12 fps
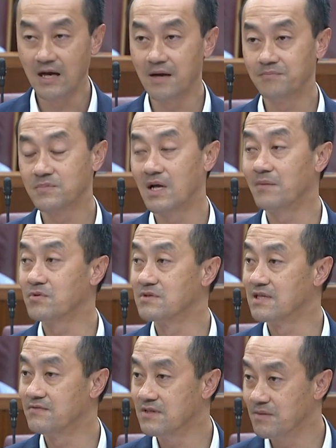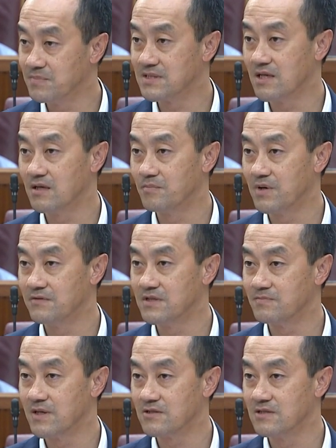Up to 70% of private
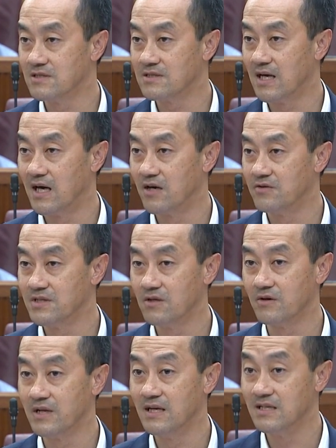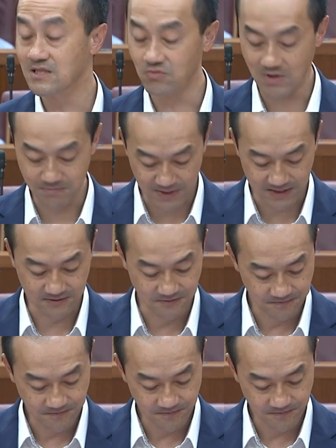specialists are already on at least one panel.